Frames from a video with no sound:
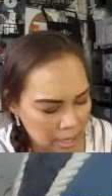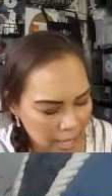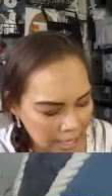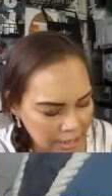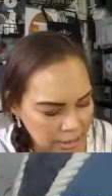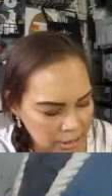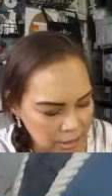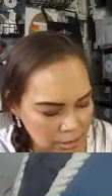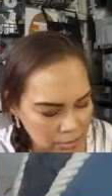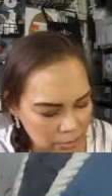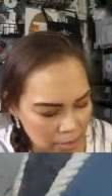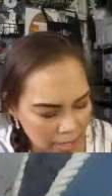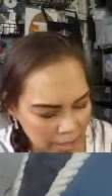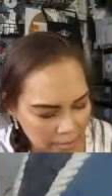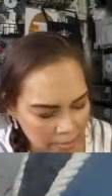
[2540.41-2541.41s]
I do
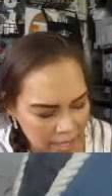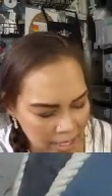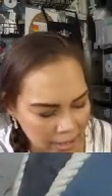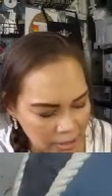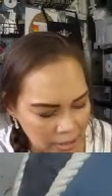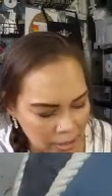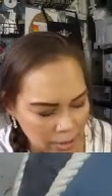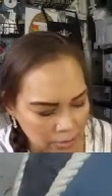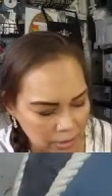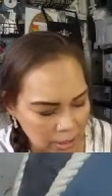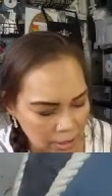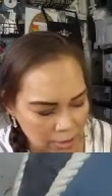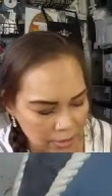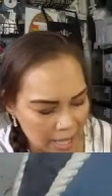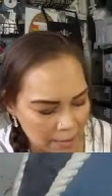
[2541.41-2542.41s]
want to make note,
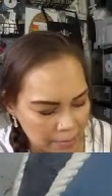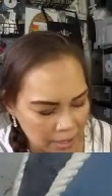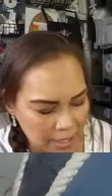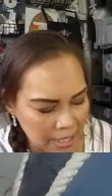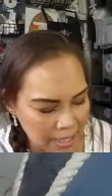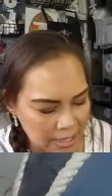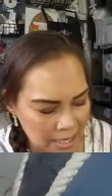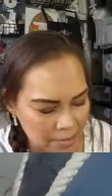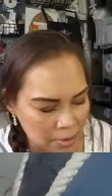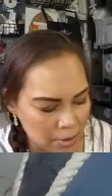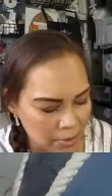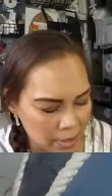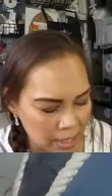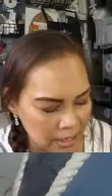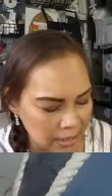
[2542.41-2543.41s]
though, that because I'm
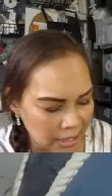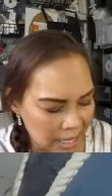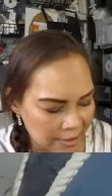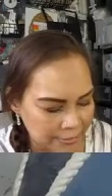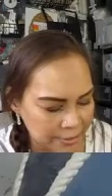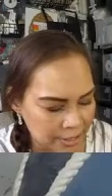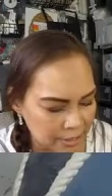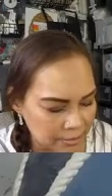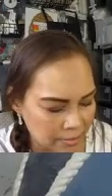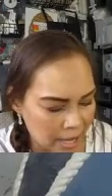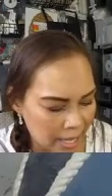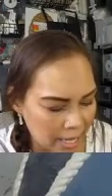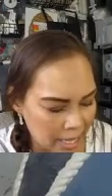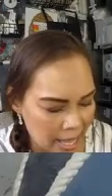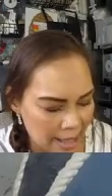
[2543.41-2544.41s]
going left to
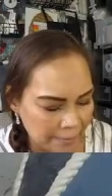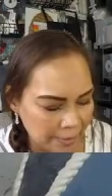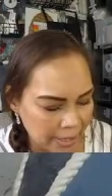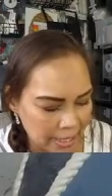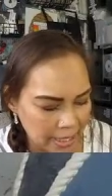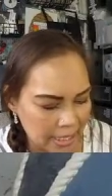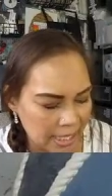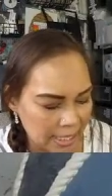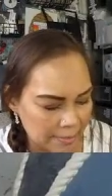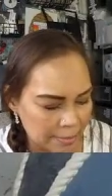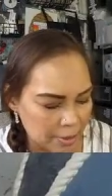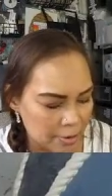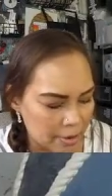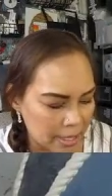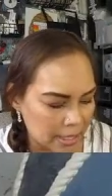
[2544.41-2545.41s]
right, I'm going to keep
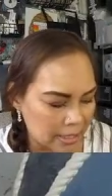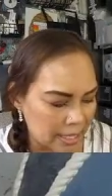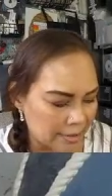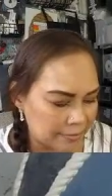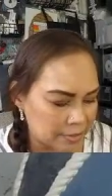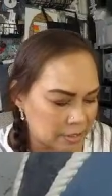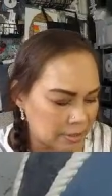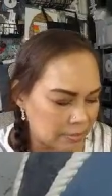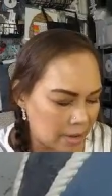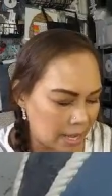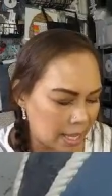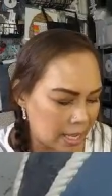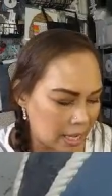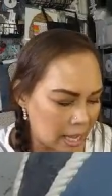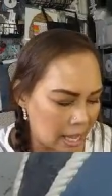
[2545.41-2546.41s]
going left to
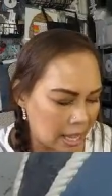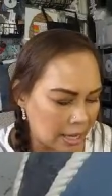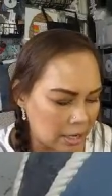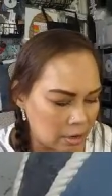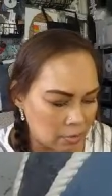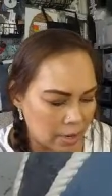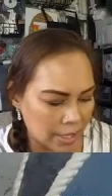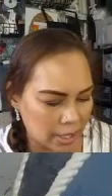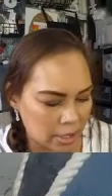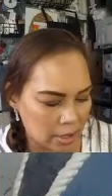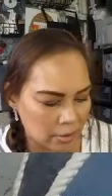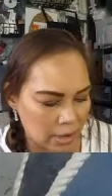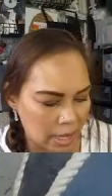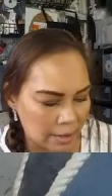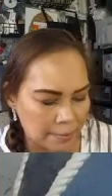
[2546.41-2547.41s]
right. I don't want to
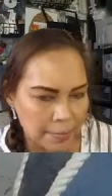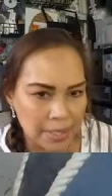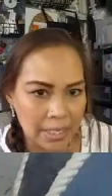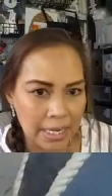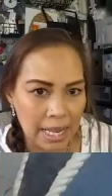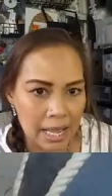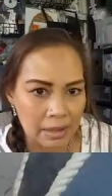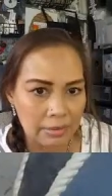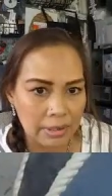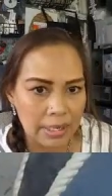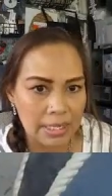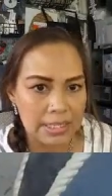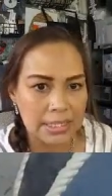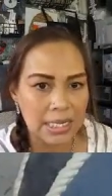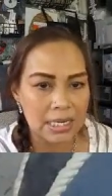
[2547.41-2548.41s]
go up and down
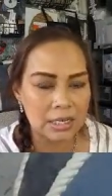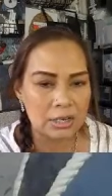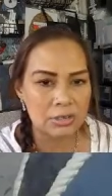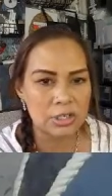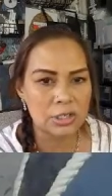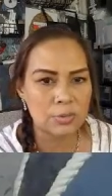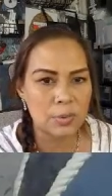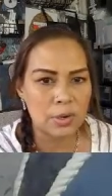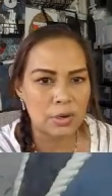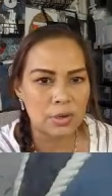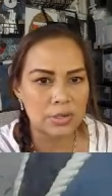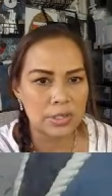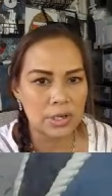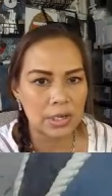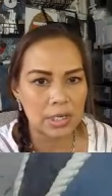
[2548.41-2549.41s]
because then your
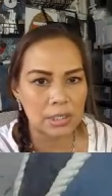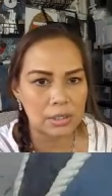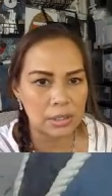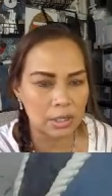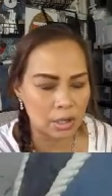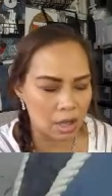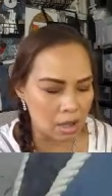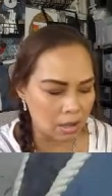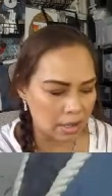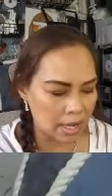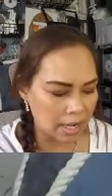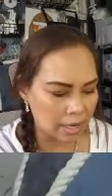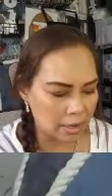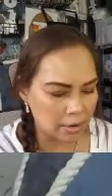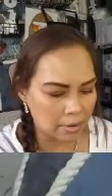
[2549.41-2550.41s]
swirls are going to look all
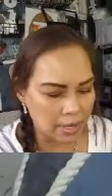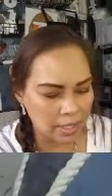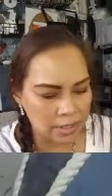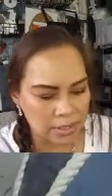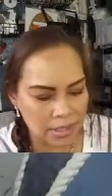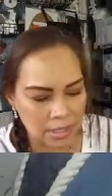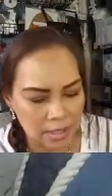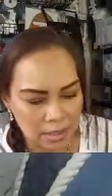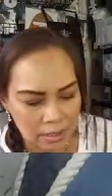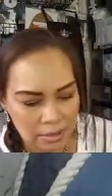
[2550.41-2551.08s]
kind of crazy.